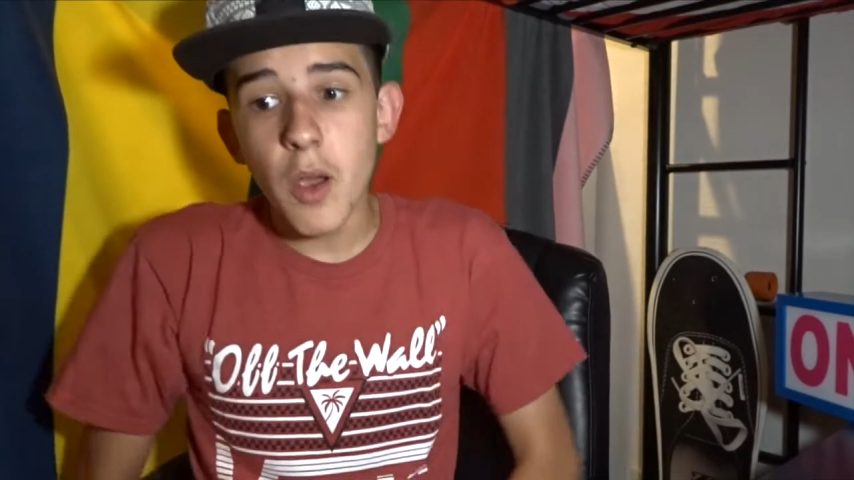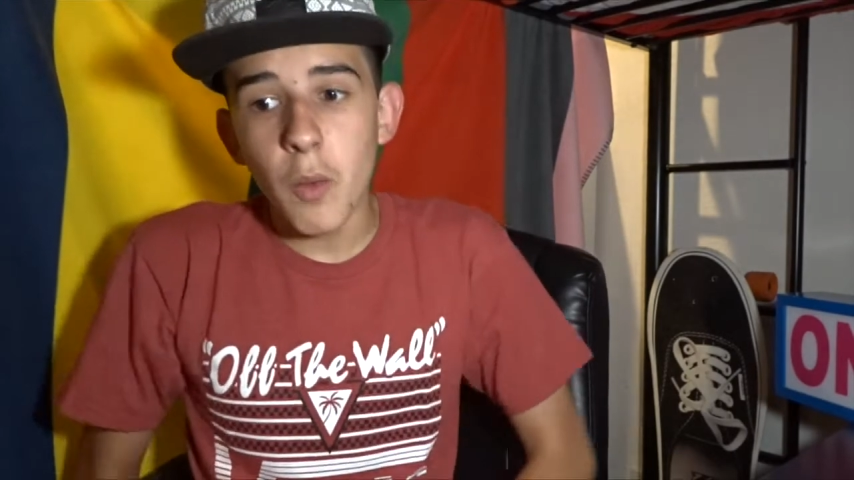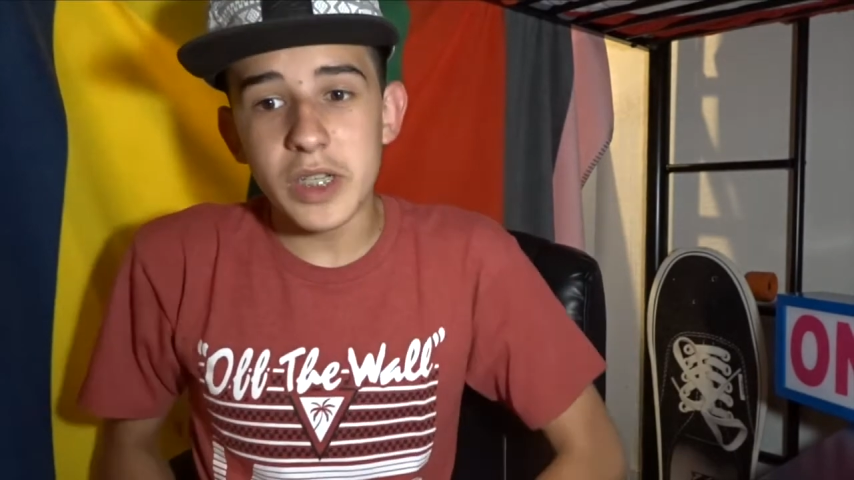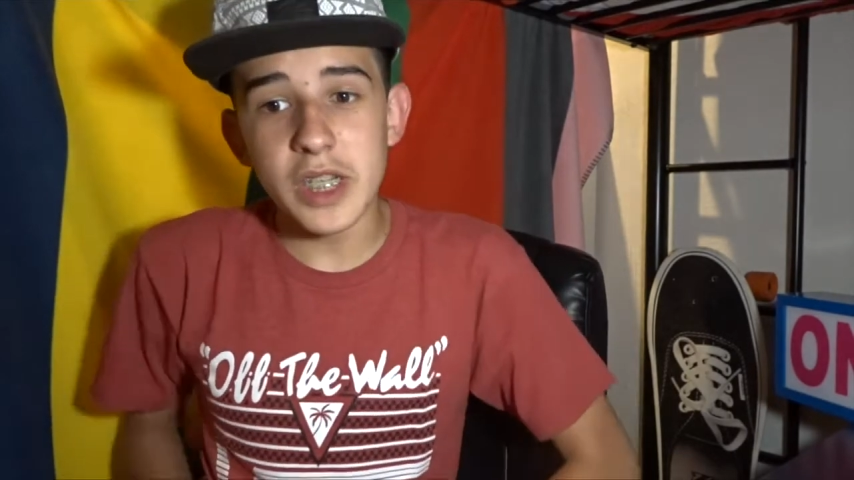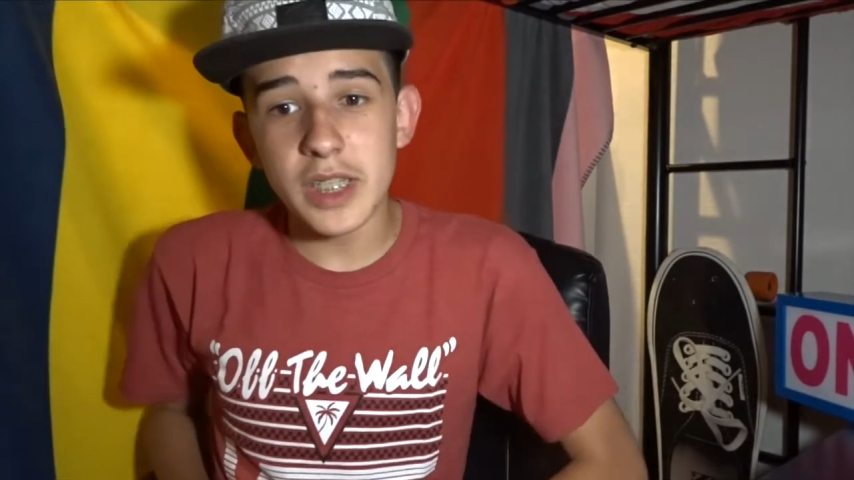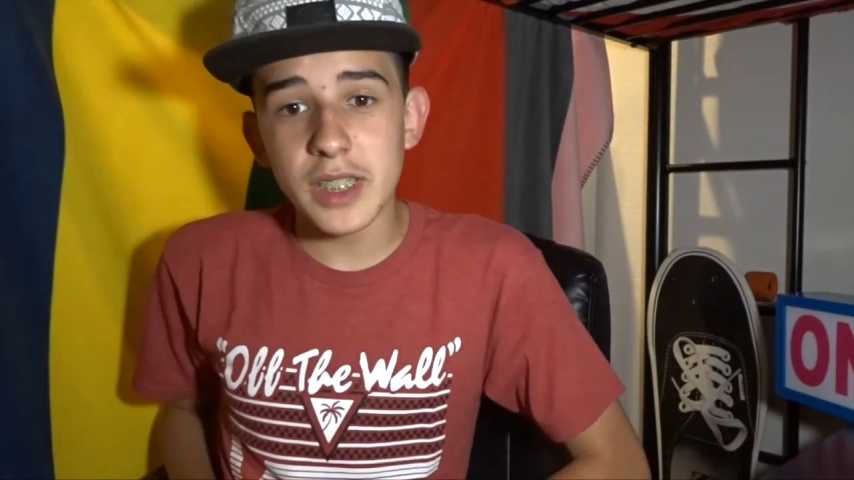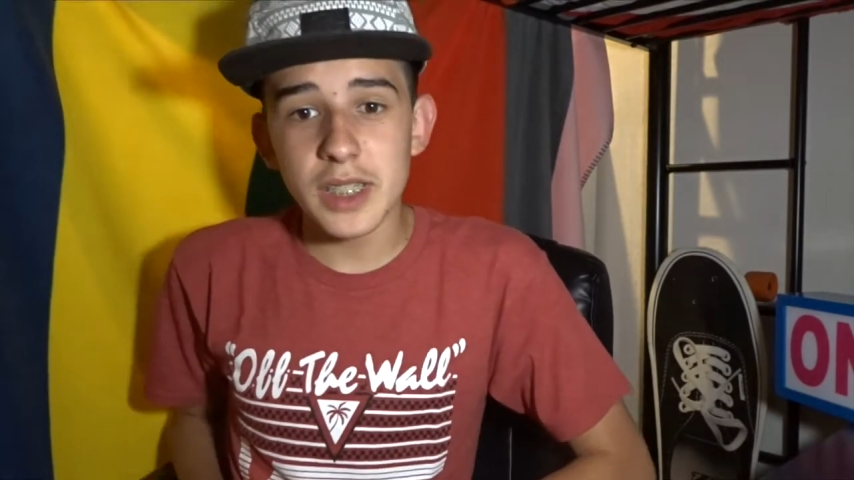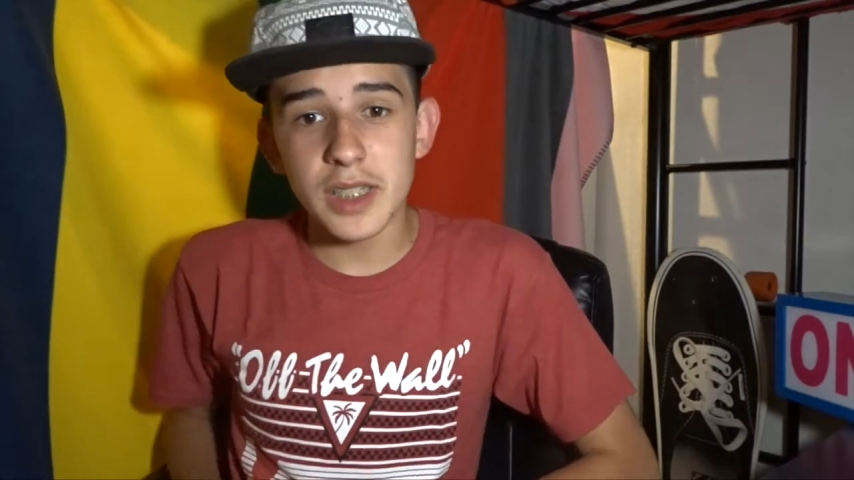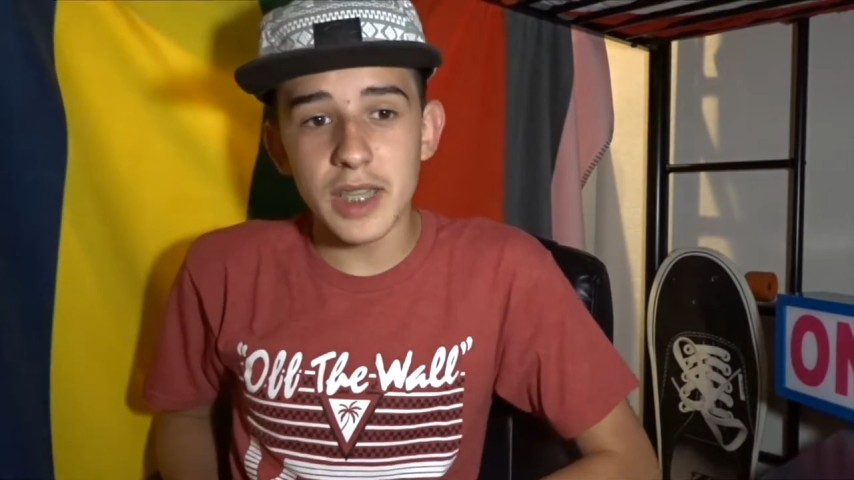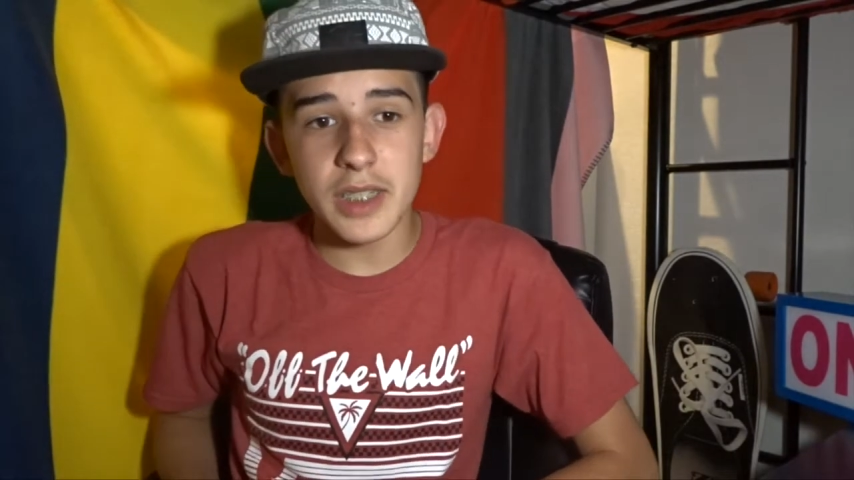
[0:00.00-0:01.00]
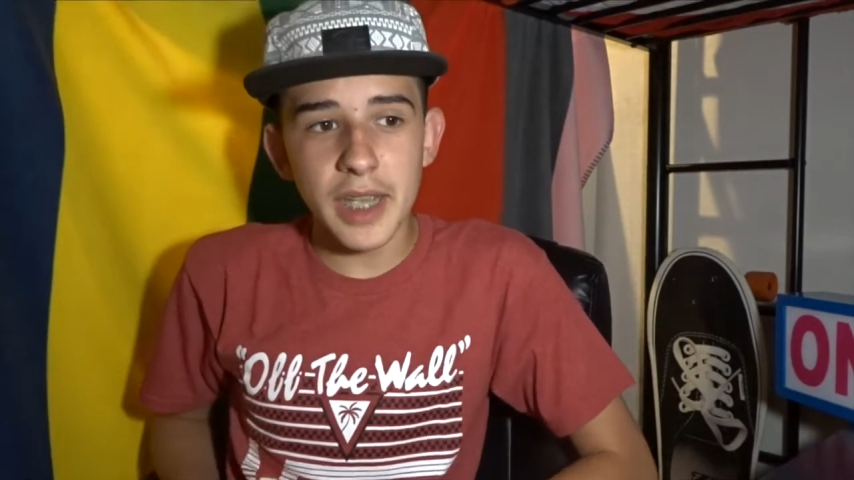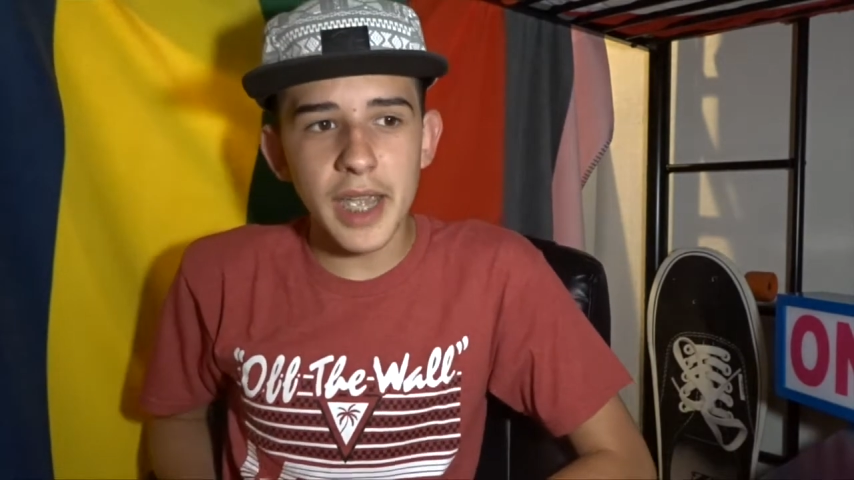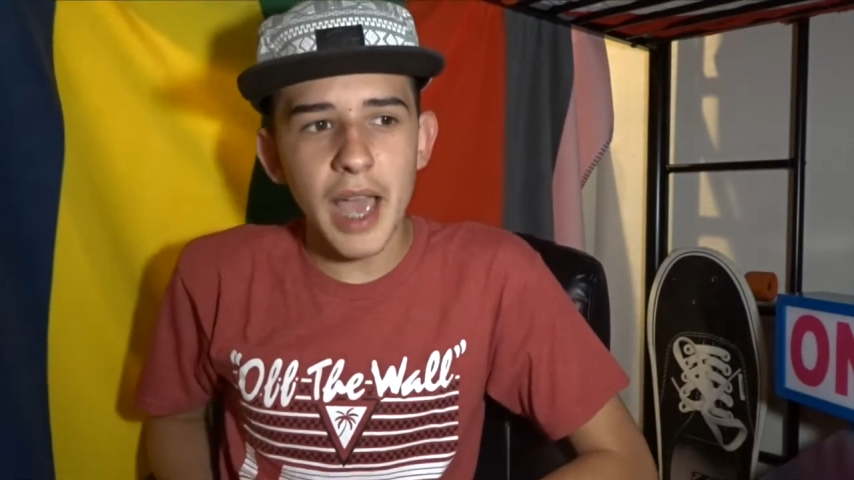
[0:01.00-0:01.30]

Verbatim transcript: which is the day